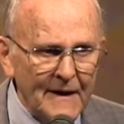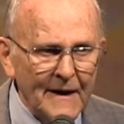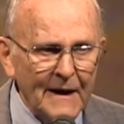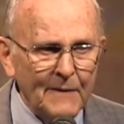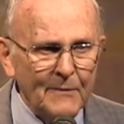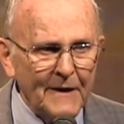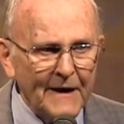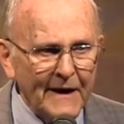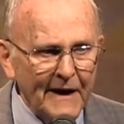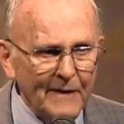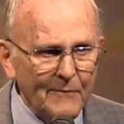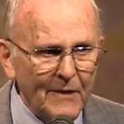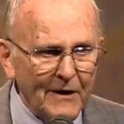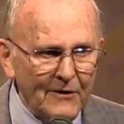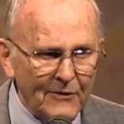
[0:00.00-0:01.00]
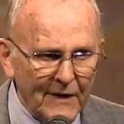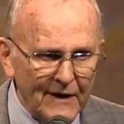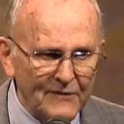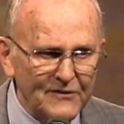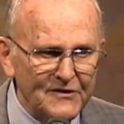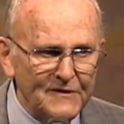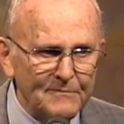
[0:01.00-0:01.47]
He became a
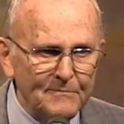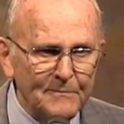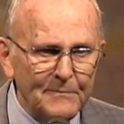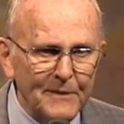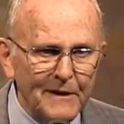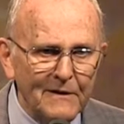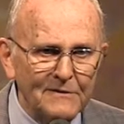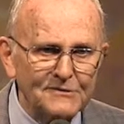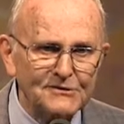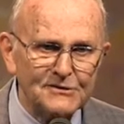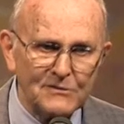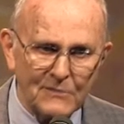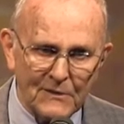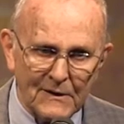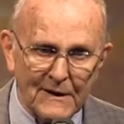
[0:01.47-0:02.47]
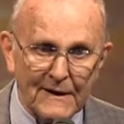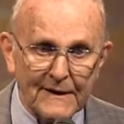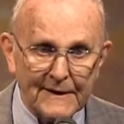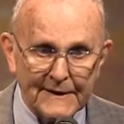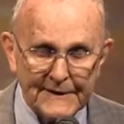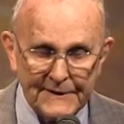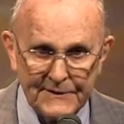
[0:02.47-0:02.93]
great spiritual
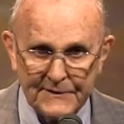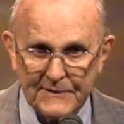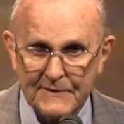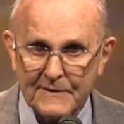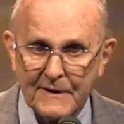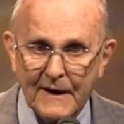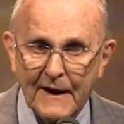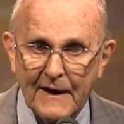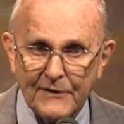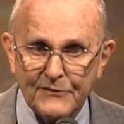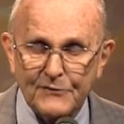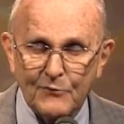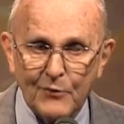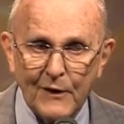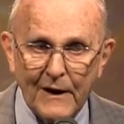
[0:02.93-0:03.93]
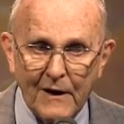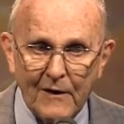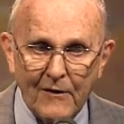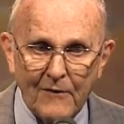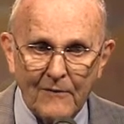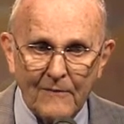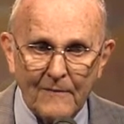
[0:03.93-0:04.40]
leader as
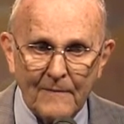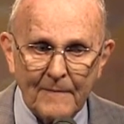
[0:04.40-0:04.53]
well.